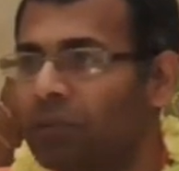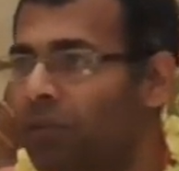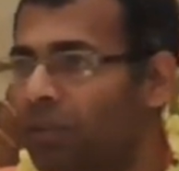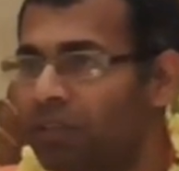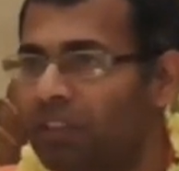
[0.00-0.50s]
And
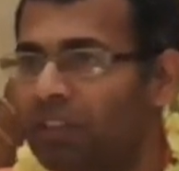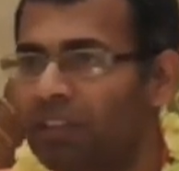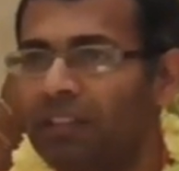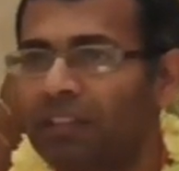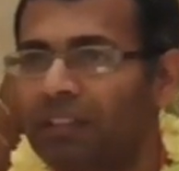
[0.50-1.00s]
who are we?
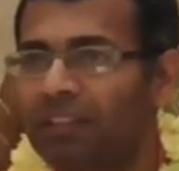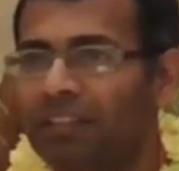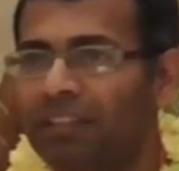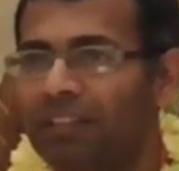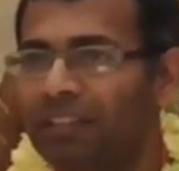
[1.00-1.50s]

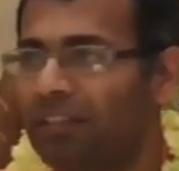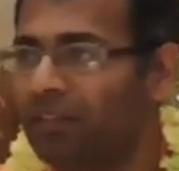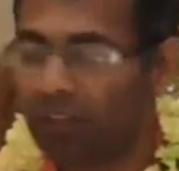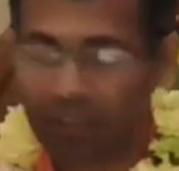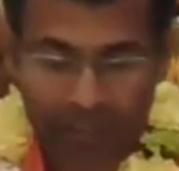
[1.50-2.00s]

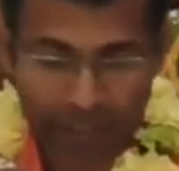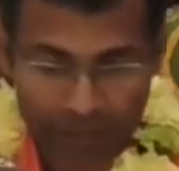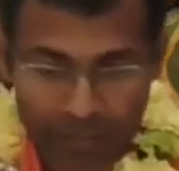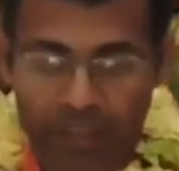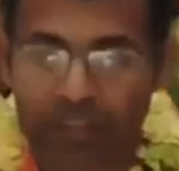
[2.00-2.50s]
We understand
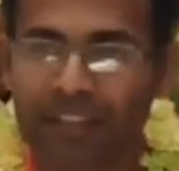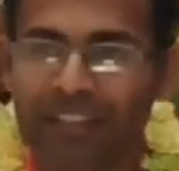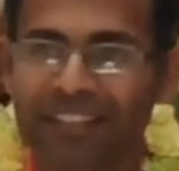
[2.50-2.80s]
everything.